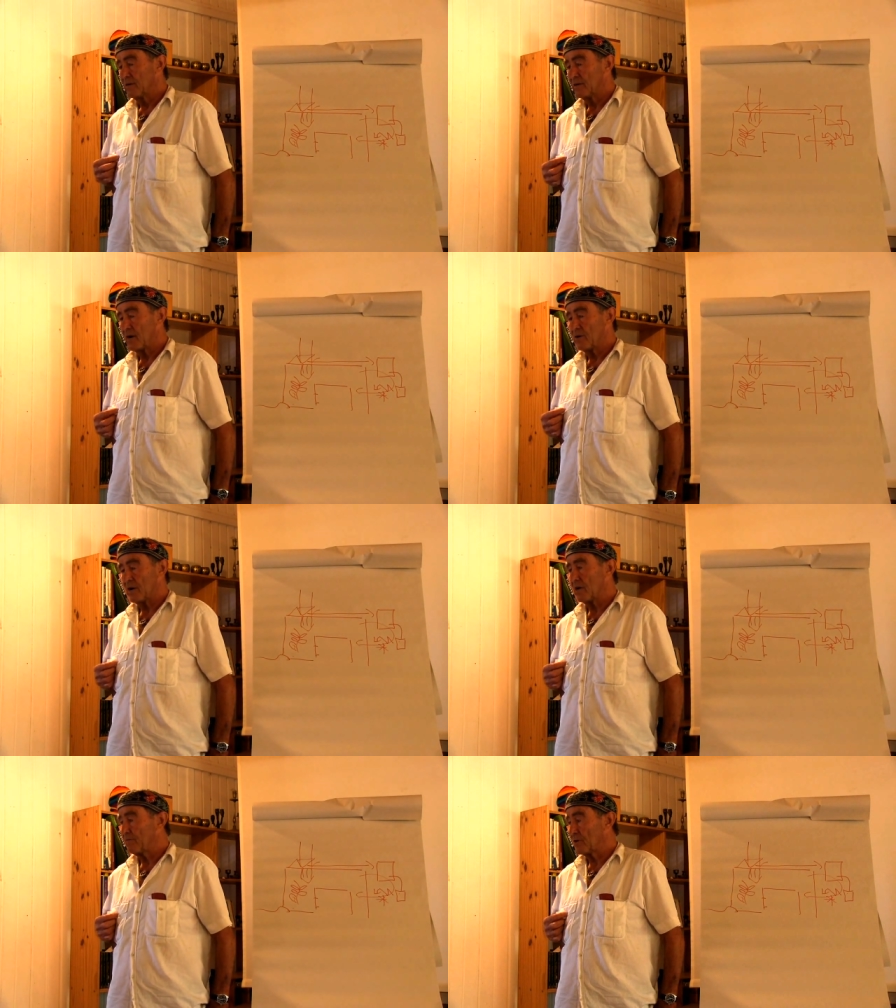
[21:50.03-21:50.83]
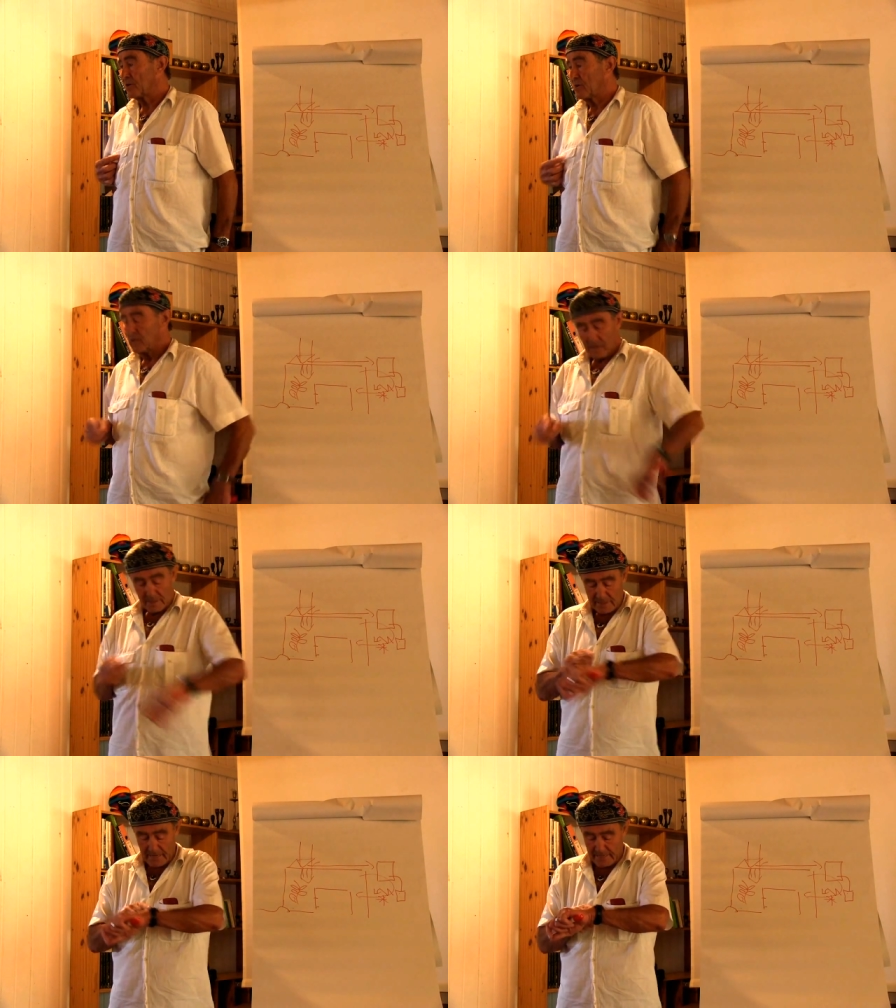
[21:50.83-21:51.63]
Now I give you,
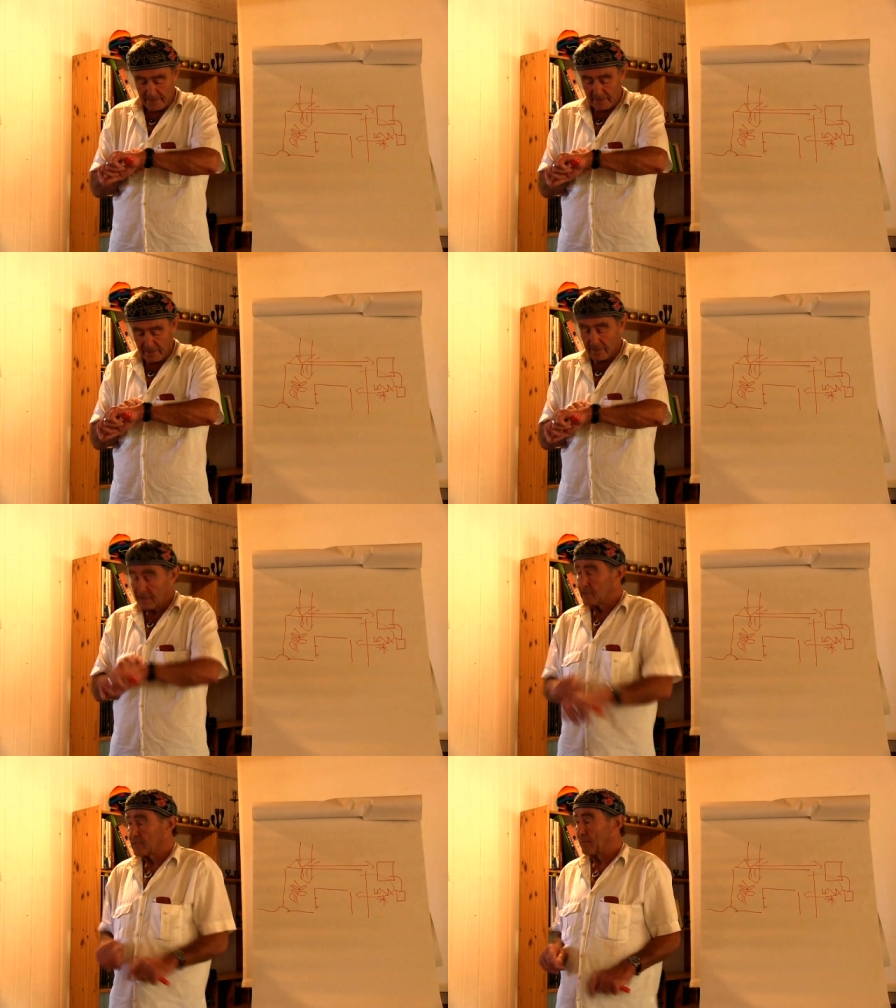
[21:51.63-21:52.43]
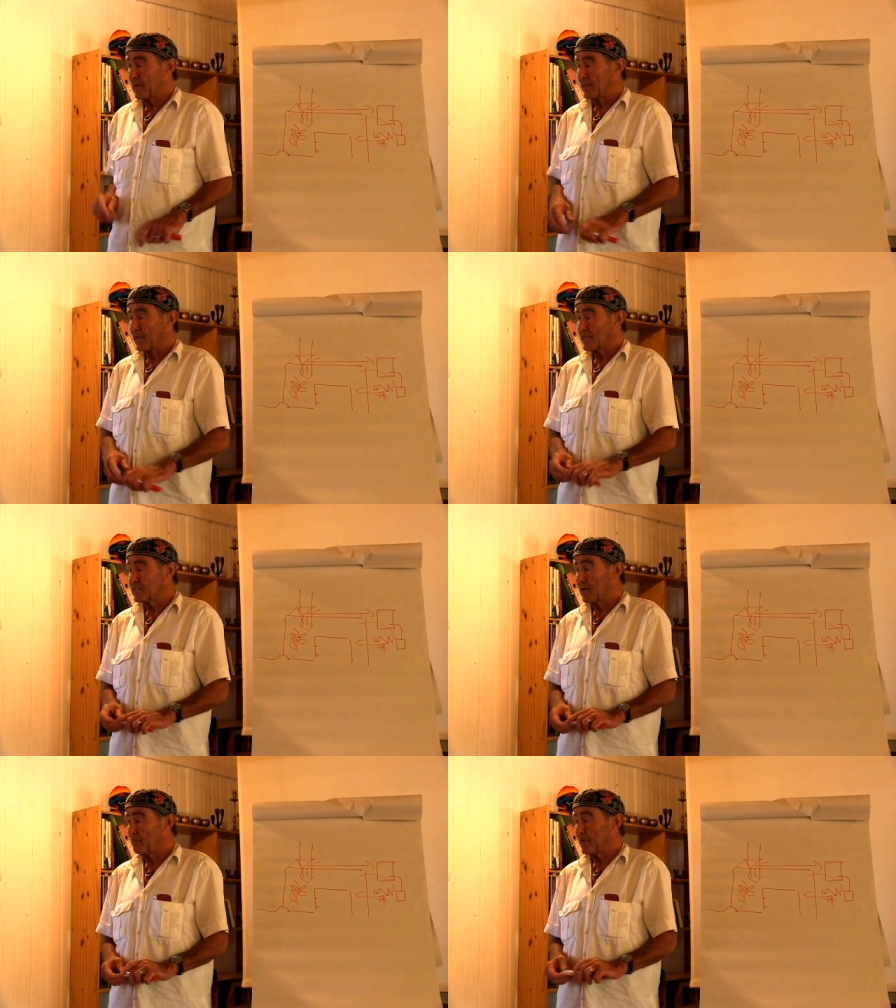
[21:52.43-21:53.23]
at the end, some little
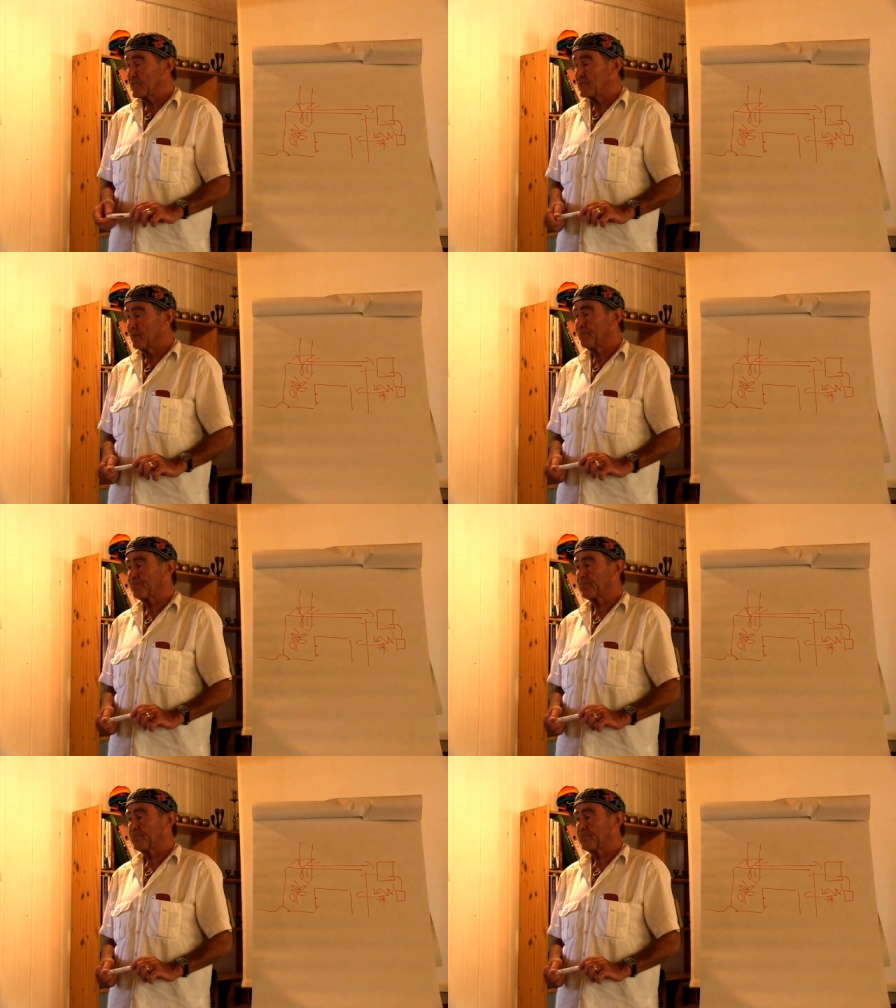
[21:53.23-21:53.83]
examples.